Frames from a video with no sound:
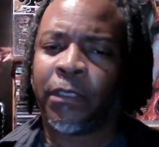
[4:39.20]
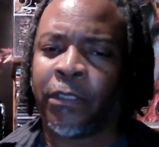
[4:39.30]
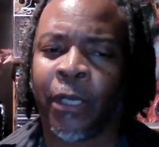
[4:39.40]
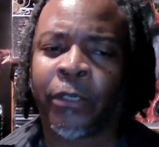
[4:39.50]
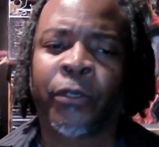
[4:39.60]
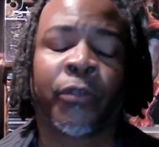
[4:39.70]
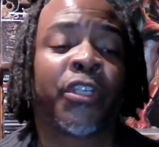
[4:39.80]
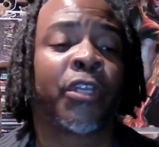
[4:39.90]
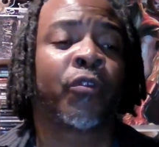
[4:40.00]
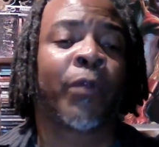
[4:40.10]
younger
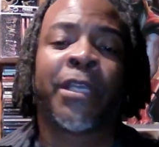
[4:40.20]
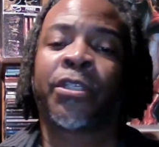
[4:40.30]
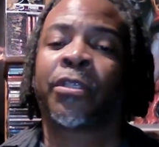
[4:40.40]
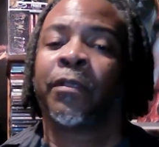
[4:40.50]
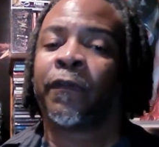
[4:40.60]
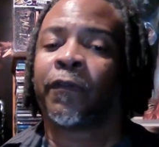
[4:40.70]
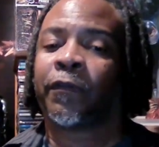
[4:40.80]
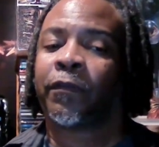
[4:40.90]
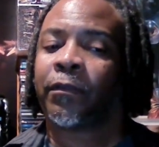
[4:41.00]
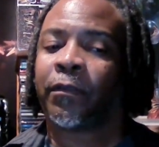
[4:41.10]

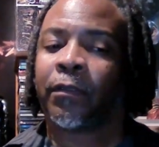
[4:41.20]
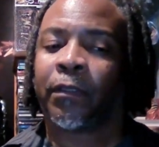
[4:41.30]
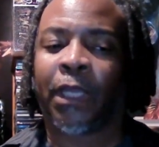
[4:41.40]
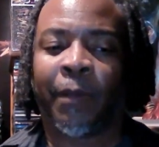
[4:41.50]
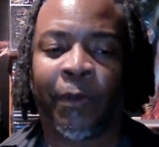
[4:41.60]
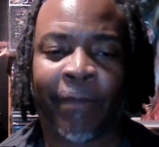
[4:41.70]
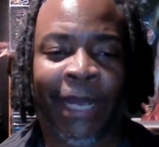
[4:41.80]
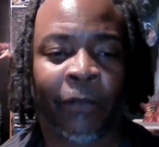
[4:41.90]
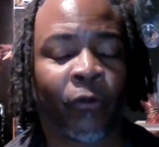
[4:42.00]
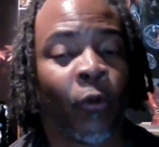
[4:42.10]
generations come
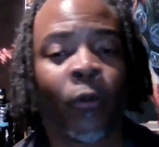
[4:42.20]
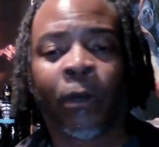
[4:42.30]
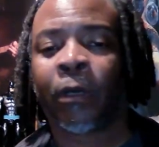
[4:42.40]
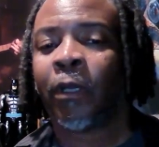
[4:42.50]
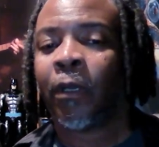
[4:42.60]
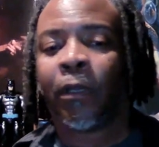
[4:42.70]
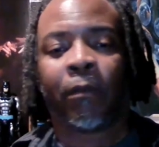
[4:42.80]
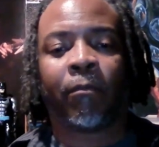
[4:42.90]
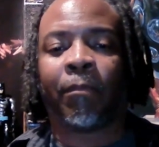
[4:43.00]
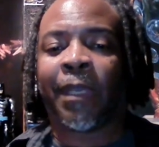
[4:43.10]
about, or
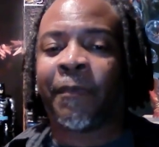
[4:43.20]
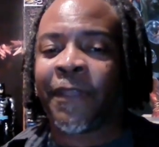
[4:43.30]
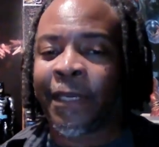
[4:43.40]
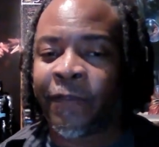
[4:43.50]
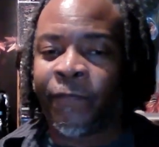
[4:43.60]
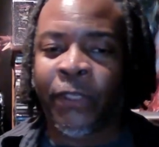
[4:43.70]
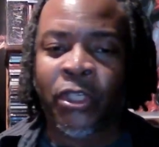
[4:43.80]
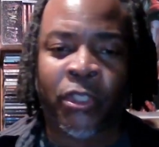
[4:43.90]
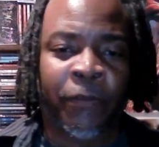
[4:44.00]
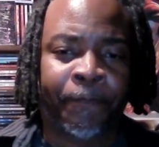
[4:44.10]
maybe that
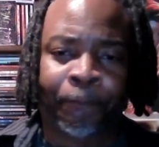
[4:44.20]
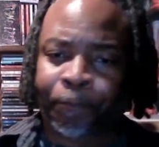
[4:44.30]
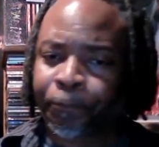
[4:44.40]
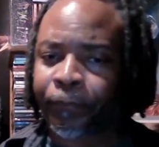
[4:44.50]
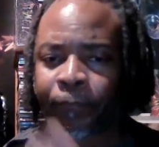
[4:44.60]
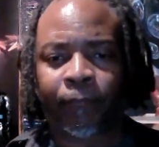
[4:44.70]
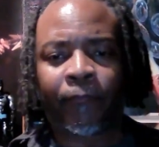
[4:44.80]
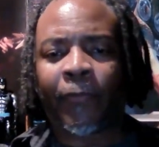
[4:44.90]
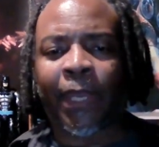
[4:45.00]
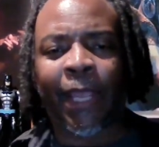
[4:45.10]
division
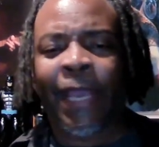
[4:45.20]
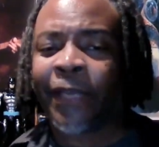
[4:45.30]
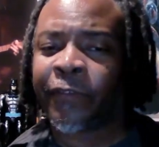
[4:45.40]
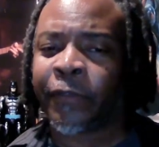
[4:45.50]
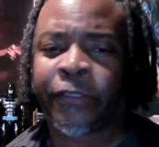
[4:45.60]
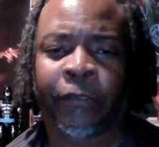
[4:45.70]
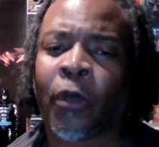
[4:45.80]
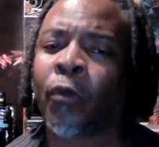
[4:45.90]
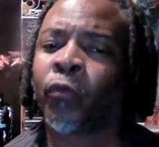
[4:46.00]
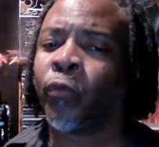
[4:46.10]
had such a
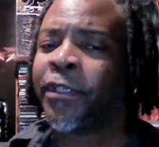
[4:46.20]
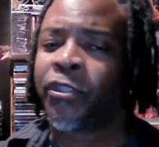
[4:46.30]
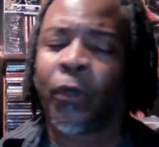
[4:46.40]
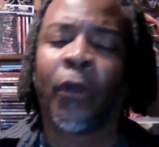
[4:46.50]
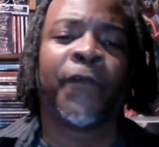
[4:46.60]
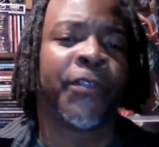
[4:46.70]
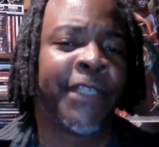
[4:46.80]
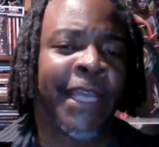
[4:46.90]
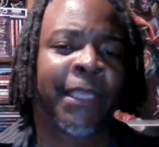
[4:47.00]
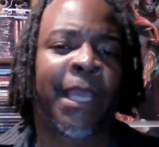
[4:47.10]
long reach over
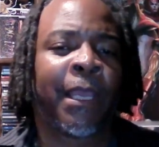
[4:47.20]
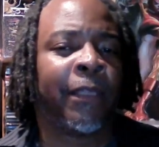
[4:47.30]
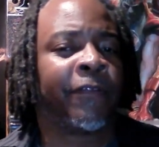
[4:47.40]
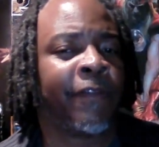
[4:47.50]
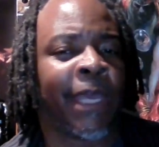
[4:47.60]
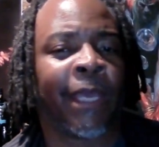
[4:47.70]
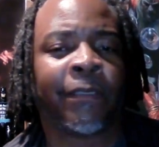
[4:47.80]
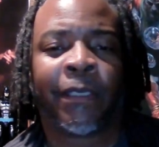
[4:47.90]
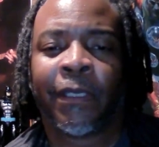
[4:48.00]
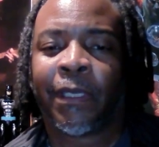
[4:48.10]
decades that
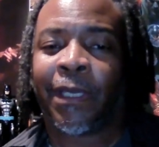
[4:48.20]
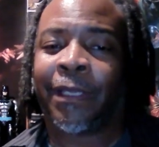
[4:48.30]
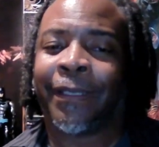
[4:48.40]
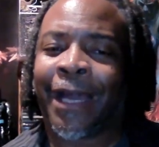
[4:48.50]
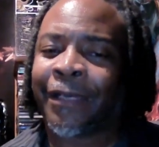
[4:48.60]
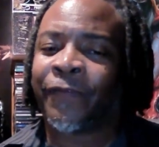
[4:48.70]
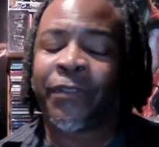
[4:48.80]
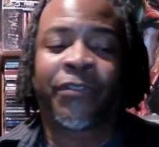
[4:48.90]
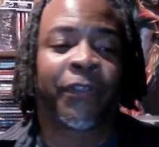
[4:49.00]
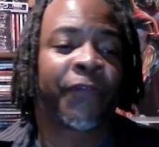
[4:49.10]
a lot of
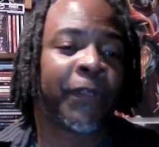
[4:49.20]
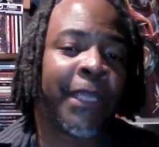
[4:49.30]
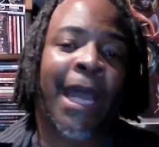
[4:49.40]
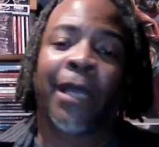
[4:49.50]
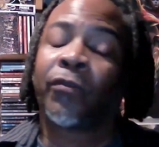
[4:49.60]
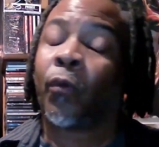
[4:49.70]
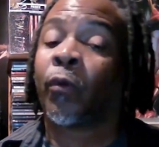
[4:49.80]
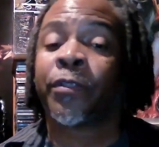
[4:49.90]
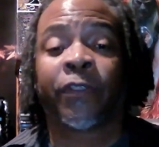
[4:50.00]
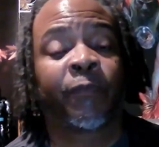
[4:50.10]
us just forgot,
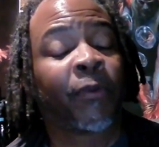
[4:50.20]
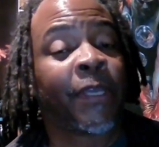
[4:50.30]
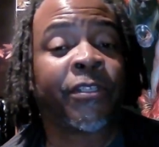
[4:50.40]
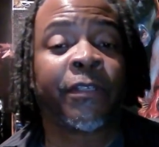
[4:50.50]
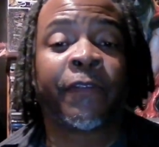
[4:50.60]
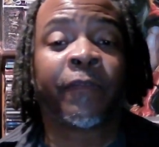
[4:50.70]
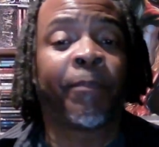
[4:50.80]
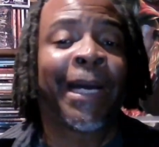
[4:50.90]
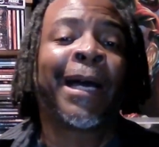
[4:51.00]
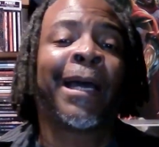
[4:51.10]
or just prejudiced
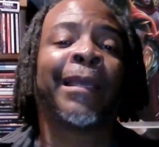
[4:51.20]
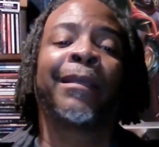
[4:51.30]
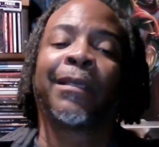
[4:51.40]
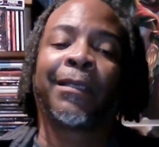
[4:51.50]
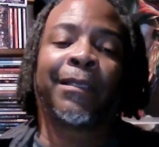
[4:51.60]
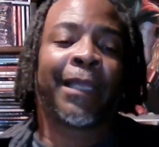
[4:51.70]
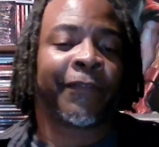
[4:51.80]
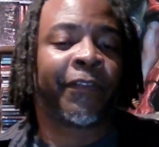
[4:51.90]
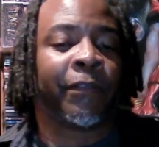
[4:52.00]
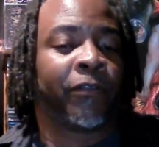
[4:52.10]
by, like I
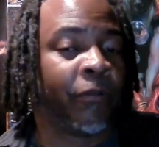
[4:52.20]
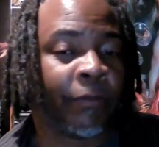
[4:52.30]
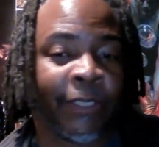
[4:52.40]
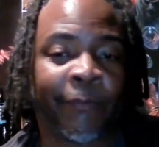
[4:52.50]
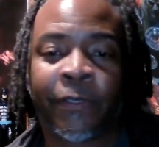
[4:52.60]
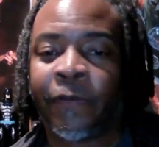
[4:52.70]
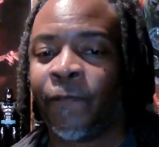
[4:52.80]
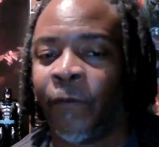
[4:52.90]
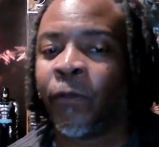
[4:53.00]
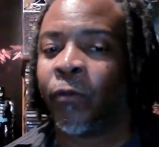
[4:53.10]
said, your limited
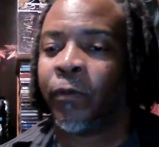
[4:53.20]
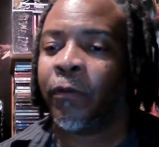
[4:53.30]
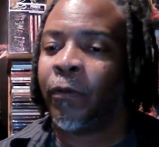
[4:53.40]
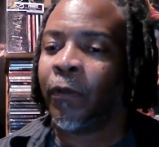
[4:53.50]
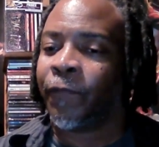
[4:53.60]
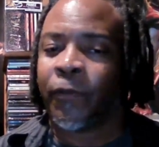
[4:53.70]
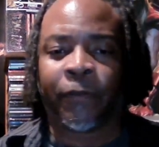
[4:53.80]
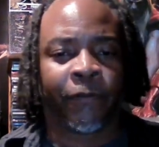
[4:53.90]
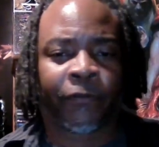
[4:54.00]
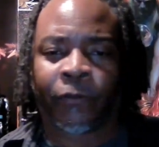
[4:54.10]
view. If you're
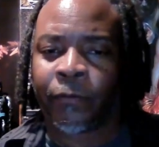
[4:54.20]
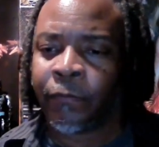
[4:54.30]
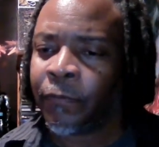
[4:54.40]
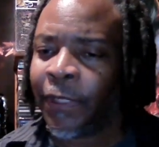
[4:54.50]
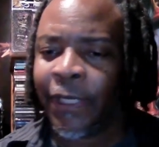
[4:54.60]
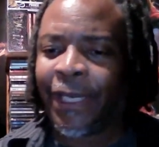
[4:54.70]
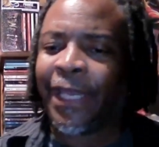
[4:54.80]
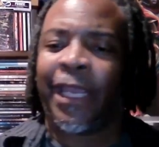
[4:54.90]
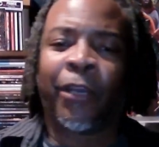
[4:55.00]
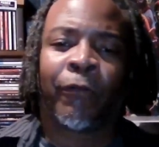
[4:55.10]
in a certain
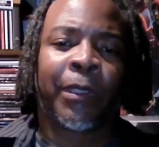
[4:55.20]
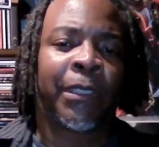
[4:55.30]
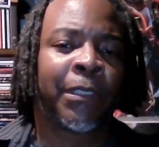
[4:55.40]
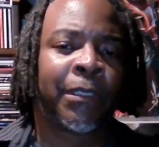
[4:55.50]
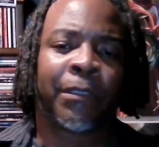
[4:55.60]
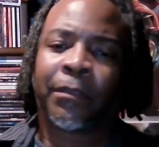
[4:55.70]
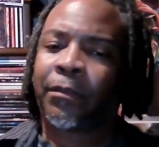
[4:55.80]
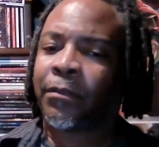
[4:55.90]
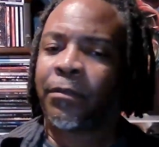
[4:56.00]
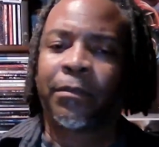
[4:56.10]
area
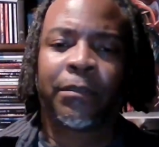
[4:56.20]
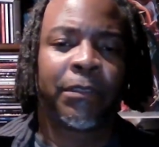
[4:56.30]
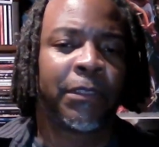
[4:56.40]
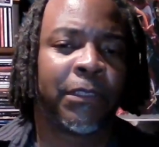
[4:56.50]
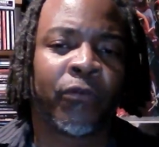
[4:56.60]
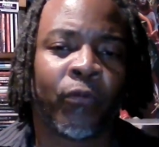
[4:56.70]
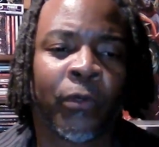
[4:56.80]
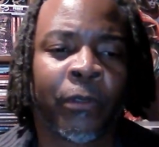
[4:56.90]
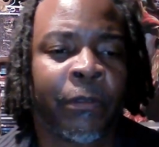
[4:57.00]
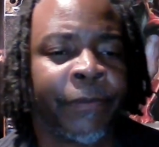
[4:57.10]
in the
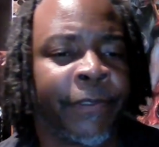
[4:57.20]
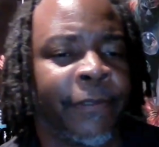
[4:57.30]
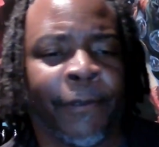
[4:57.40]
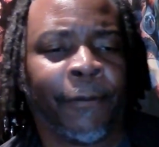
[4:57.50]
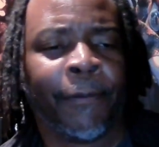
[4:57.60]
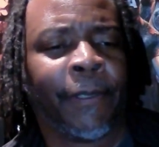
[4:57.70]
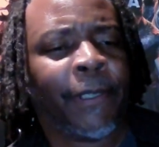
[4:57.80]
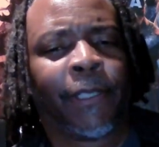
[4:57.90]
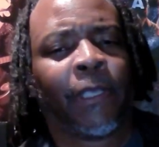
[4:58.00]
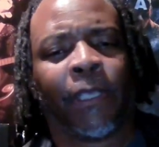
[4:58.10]
world,
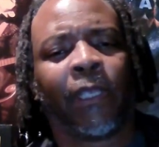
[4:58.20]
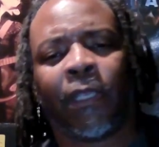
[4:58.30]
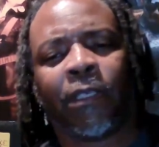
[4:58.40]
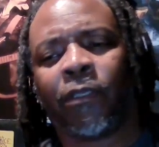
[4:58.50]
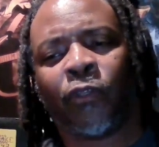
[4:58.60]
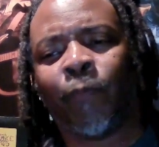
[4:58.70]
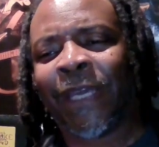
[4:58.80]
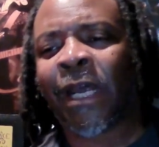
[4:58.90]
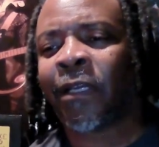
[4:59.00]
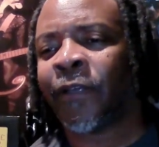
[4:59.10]
you
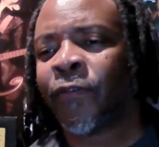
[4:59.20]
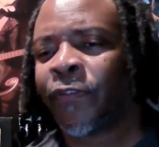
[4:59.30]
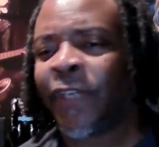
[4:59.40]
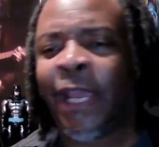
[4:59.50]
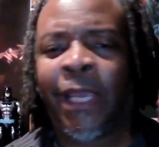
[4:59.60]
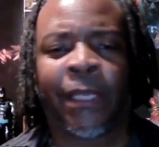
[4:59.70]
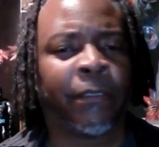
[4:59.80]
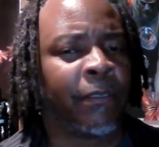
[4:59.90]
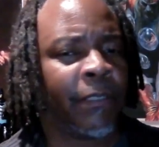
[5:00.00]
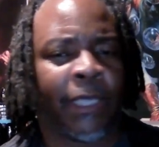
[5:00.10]
may not
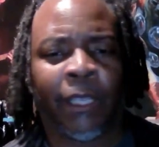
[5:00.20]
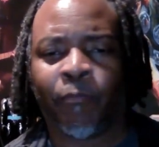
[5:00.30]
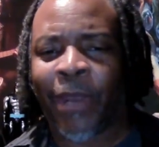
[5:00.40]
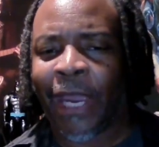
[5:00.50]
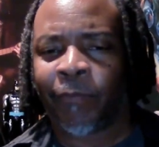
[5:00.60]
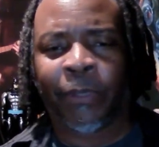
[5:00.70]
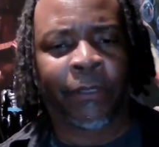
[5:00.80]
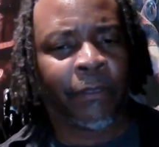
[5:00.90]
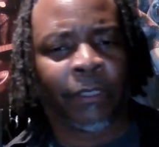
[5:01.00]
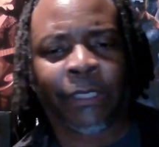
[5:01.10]
understand the impact,
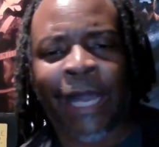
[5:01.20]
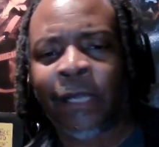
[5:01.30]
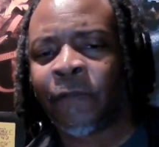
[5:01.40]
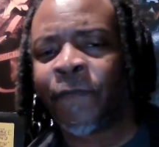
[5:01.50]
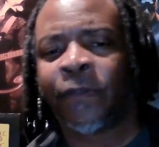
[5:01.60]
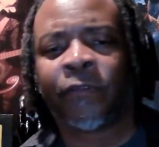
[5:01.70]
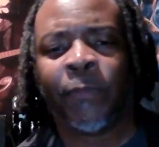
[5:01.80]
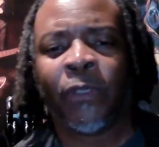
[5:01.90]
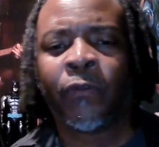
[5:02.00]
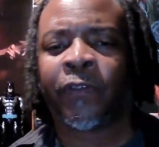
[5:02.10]
but a lot of this
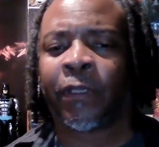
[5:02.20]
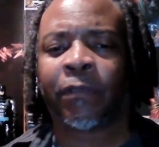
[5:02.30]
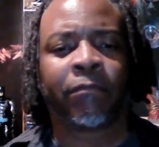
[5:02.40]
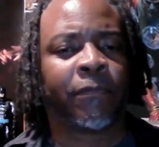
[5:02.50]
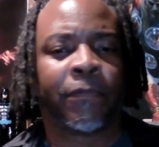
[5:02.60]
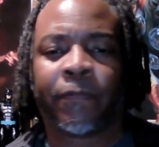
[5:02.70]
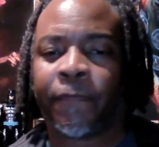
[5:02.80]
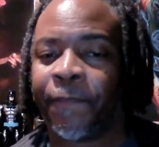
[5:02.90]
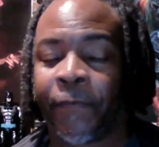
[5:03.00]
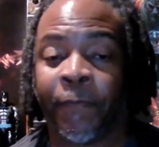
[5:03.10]
music
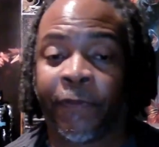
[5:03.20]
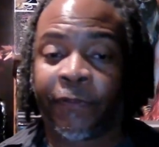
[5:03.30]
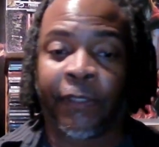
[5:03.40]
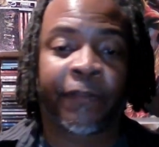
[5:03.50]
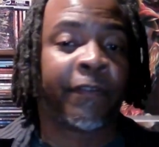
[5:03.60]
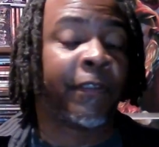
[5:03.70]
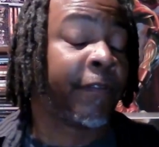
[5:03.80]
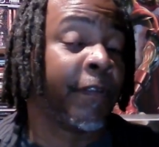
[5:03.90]
from the 60s